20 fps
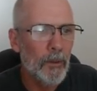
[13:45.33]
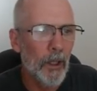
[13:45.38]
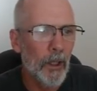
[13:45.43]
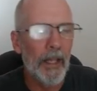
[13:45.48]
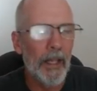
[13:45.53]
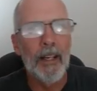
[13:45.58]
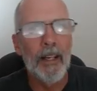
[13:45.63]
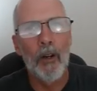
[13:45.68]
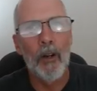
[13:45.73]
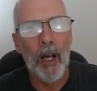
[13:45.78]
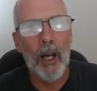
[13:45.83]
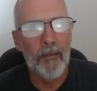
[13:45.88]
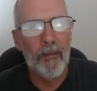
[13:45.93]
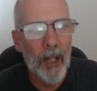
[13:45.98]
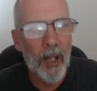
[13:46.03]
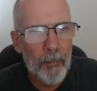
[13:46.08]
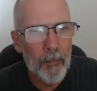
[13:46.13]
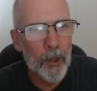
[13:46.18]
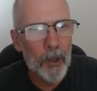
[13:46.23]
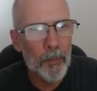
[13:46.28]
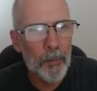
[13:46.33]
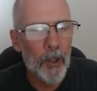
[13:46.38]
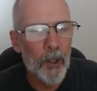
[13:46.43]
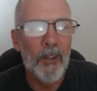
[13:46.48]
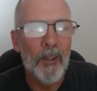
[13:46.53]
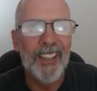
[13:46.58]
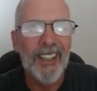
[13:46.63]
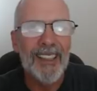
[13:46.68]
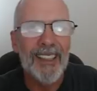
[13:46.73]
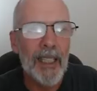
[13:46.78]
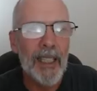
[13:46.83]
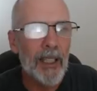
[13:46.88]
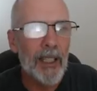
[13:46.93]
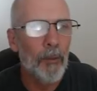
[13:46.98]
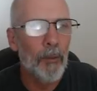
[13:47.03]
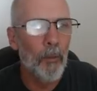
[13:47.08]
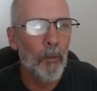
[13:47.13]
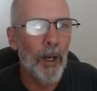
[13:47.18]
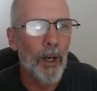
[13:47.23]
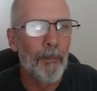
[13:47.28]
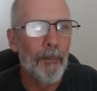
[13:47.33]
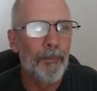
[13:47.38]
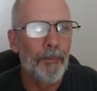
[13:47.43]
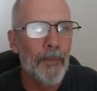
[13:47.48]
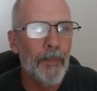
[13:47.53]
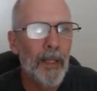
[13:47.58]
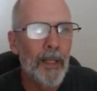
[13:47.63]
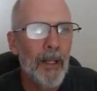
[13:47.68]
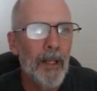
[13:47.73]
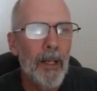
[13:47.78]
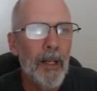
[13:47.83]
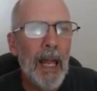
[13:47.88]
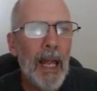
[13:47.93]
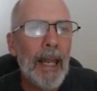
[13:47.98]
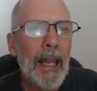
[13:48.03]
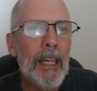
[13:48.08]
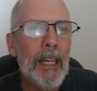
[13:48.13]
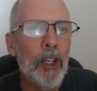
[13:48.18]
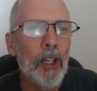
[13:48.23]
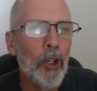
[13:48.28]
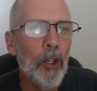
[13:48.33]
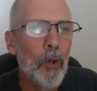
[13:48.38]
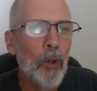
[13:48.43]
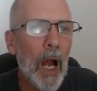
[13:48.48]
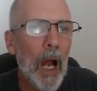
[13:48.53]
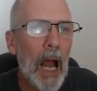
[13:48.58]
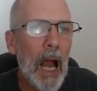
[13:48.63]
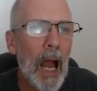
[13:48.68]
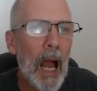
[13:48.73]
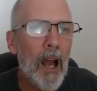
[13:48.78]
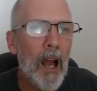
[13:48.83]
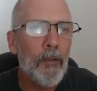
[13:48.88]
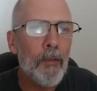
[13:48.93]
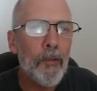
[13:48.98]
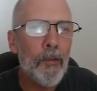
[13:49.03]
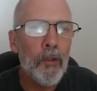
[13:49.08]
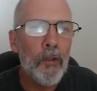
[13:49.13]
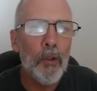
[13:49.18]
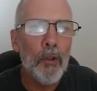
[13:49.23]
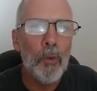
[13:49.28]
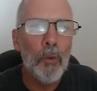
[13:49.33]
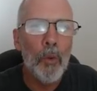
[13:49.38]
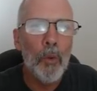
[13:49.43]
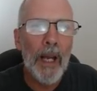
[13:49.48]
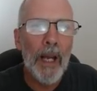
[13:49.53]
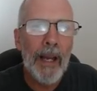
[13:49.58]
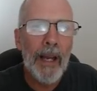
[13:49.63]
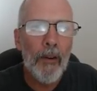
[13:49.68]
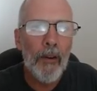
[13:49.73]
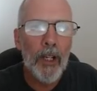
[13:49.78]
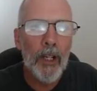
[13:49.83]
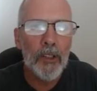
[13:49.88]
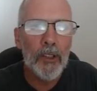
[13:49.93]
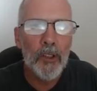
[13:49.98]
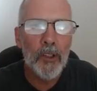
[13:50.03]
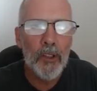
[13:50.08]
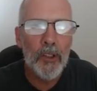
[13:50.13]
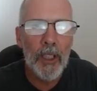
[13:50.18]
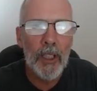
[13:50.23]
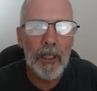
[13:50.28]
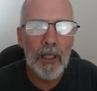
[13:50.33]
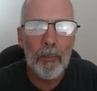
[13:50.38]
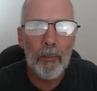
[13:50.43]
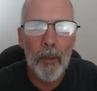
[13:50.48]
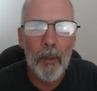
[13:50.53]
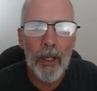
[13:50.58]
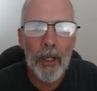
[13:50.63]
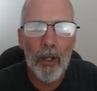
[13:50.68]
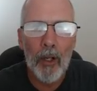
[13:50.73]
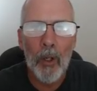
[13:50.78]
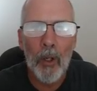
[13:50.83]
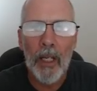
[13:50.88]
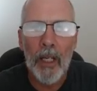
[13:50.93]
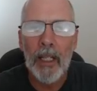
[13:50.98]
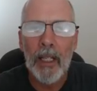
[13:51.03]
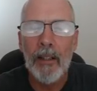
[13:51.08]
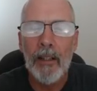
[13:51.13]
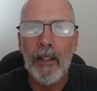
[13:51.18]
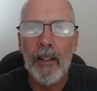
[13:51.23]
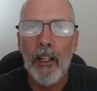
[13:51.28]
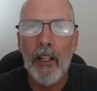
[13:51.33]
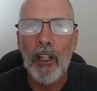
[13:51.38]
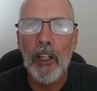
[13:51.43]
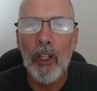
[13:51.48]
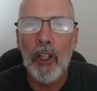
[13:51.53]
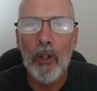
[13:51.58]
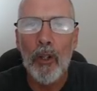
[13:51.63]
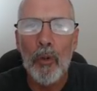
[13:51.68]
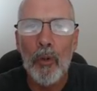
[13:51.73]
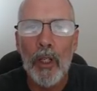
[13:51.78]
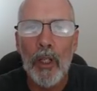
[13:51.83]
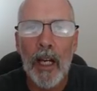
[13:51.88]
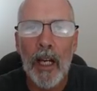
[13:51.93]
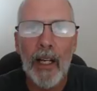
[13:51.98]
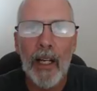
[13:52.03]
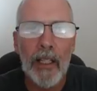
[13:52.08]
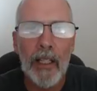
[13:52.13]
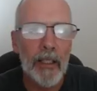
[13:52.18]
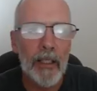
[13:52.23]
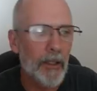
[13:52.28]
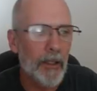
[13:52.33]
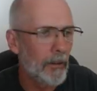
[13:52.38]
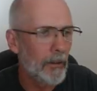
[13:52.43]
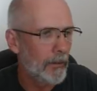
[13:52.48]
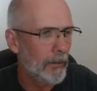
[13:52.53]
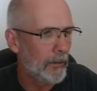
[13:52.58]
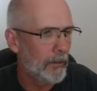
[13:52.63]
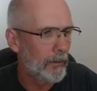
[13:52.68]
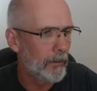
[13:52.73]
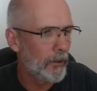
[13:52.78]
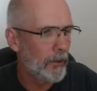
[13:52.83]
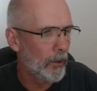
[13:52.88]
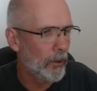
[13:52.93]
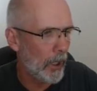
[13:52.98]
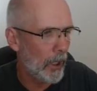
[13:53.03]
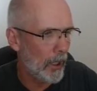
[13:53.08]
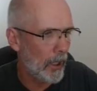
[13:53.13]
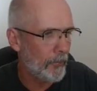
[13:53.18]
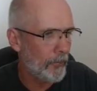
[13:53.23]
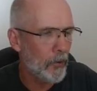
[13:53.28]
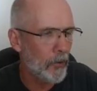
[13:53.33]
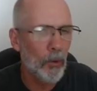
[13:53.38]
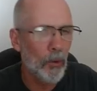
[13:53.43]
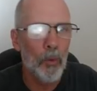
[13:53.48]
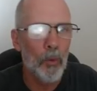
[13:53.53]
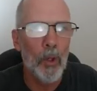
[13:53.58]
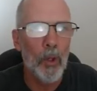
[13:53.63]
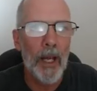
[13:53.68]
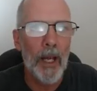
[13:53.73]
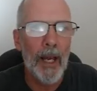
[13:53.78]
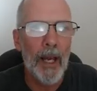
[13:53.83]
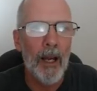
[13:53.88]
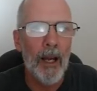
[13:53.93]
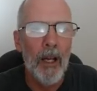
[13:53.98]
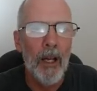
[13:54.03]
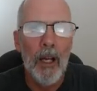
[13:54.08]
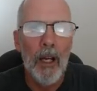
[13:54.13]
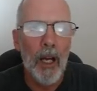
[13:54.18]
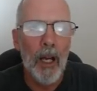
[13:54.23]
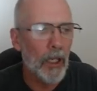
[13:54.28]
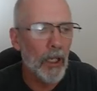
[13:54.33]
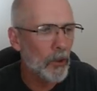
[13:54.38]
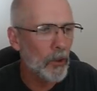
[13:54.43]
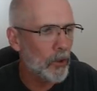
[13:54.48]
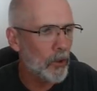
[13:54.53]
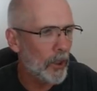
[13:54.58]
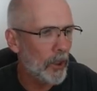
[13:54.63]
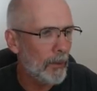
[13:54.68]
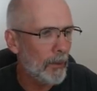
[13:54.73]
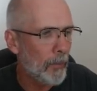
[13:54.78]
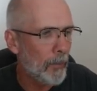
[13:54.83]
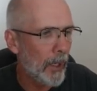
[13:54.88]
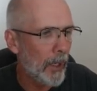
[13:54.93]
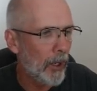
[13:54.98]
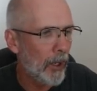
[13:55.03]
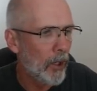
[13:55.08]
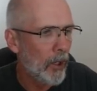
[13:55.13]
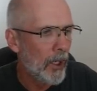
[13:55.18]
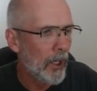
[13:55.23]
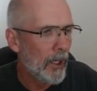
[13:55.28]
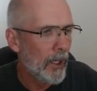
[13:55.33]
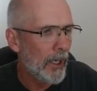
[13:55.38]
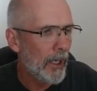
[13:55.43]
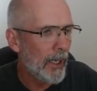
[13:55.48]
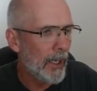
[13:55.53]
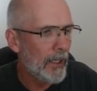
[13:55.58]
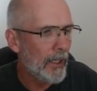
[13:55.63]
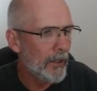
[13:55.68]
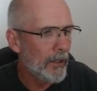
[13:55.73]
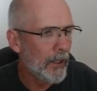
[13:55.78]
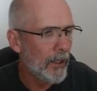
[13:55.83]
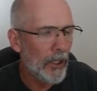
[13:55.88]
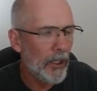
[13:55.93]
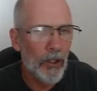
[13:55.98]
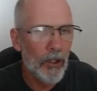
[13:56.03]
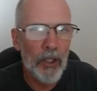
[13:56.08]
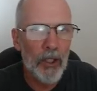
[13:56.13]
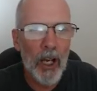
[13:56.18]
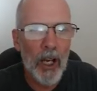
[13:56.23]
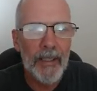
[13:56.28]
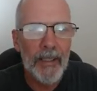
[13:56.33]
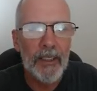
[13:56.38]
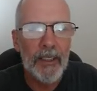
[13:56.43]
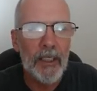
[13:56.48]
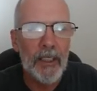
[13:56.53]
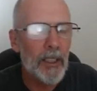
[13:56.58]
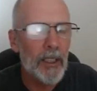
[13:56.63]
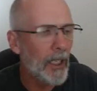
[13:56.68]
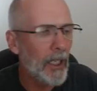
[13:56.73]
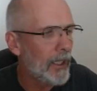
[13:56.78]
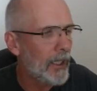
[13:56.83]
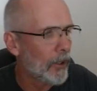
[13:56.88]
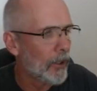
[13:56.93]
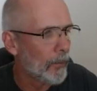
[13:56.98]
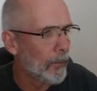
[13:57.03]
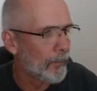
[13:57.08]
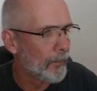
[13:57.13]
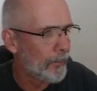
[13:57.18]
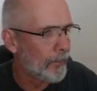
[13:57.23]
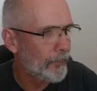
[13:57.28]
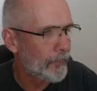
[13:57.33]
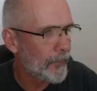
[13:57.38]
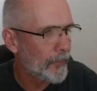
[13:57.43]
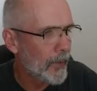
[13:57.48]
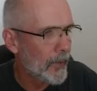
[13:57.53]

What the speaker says: Well, they don't have numbers, but the second one. You have to wear a seatbelt in the UK. You have to wear a seatbelt in the United Kingdom.